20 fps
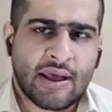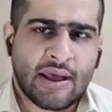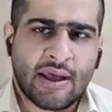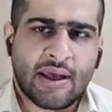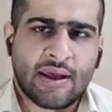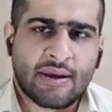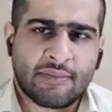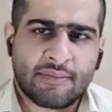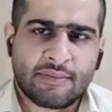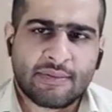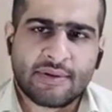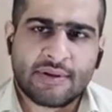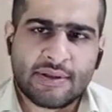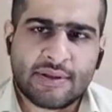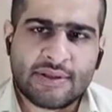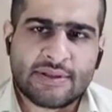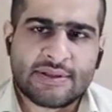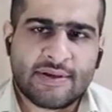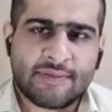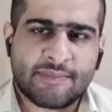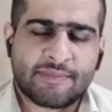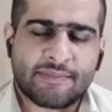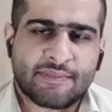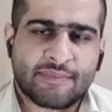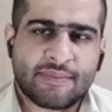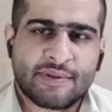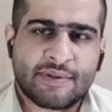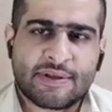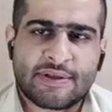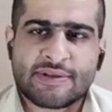It's
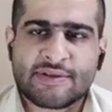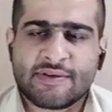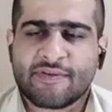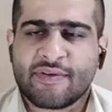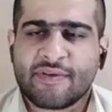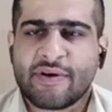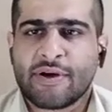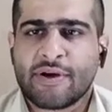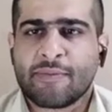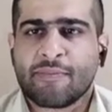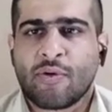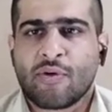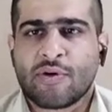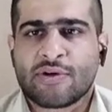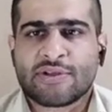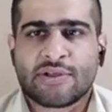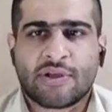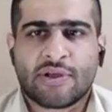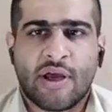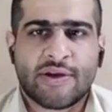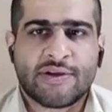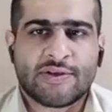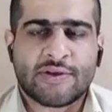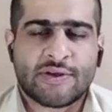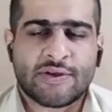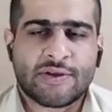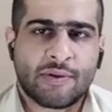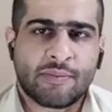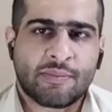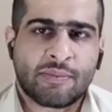a very important
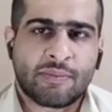isotope.